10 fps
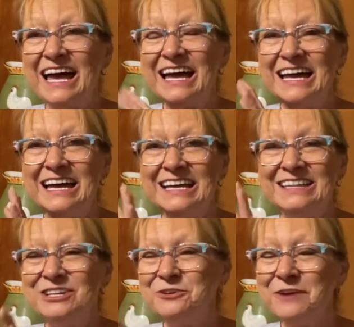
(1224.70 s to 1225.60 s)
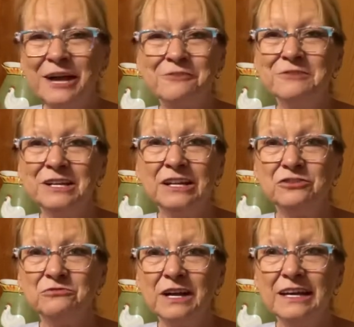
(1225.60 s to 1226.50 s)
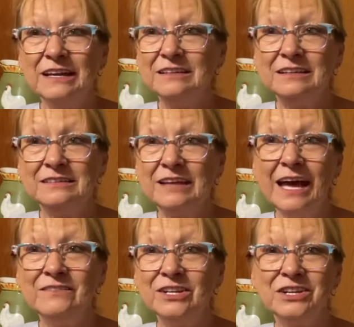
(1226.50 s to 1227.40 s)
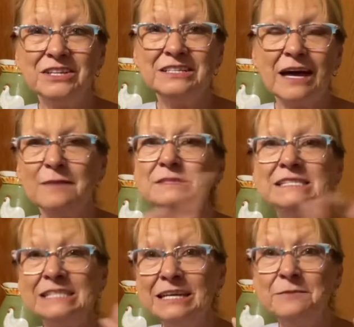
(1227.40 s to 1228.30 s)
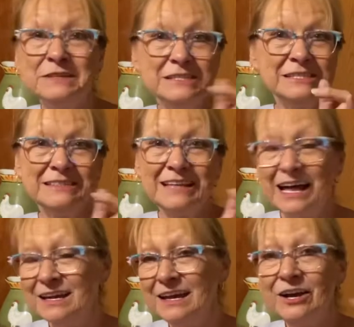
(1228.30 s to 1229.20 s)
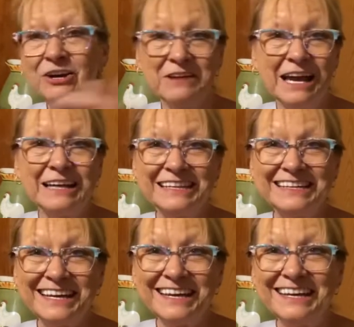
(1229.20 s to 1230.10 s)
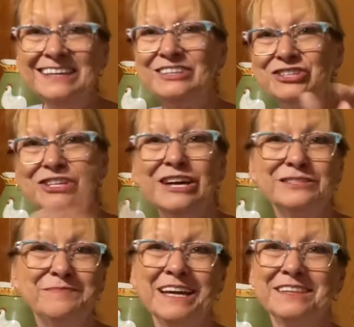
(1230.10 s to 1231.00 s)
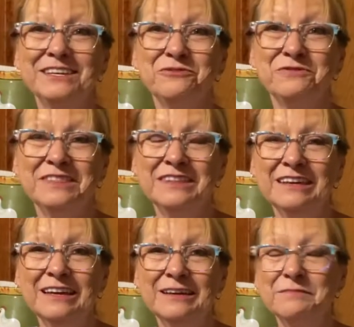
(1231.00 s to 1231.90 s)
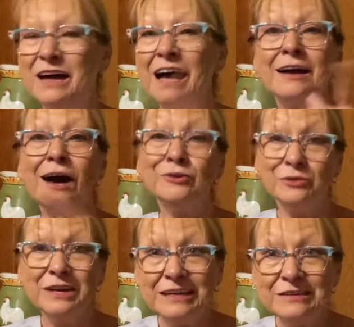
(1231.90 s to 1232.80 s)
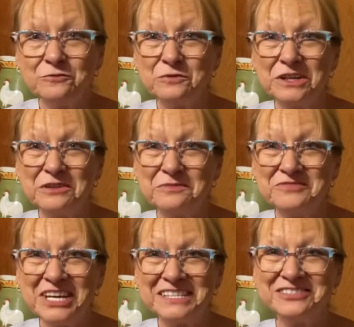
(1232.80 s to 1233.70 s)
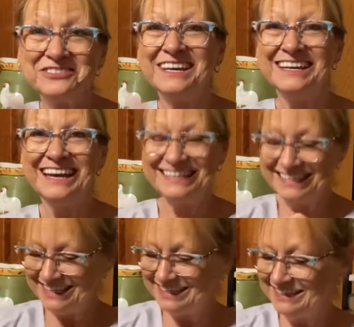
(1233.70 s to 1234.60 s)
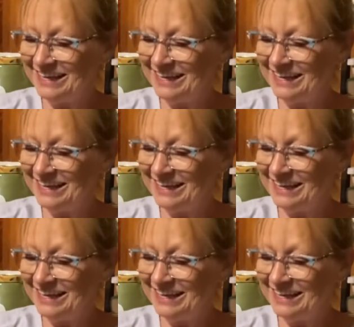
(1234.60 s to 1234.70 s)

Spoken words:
They're out running around, having a good time. Cinnamon, I let her out in the day. She goes back there with them. I caught her eating with them yesterday, I did.